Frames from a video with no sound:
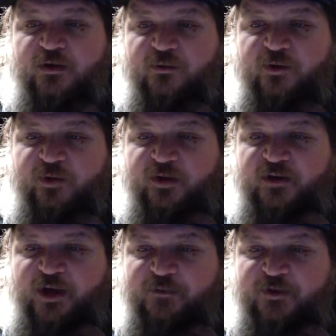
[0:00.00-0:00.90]
When we
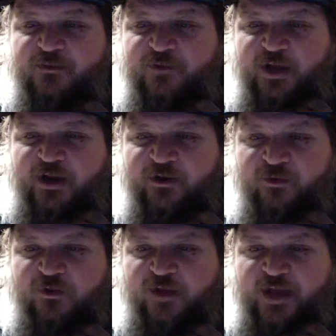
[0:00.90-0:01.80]
adopted him, we got an
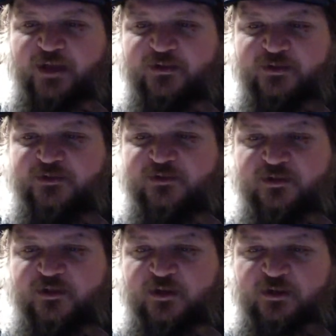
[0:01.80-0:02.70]
old guy because
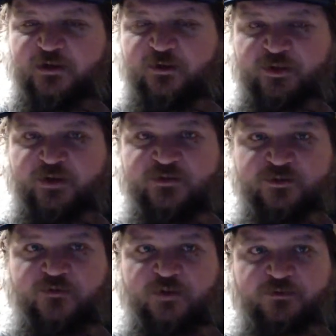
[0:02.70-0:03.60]
they
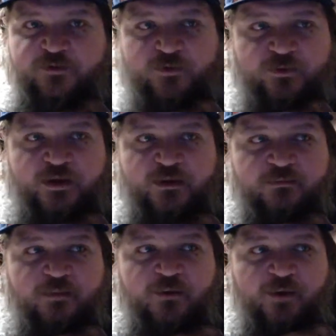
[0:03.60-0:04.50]
deserve love too. And
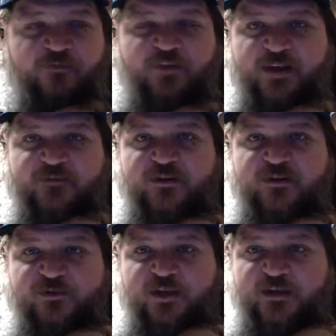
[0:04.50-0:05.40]
my wife, like I've
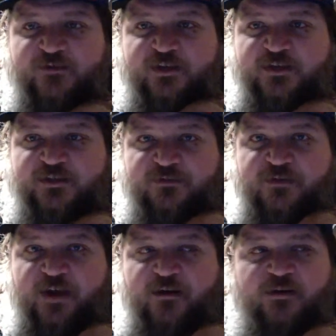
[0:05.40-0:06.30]
said, is a vet.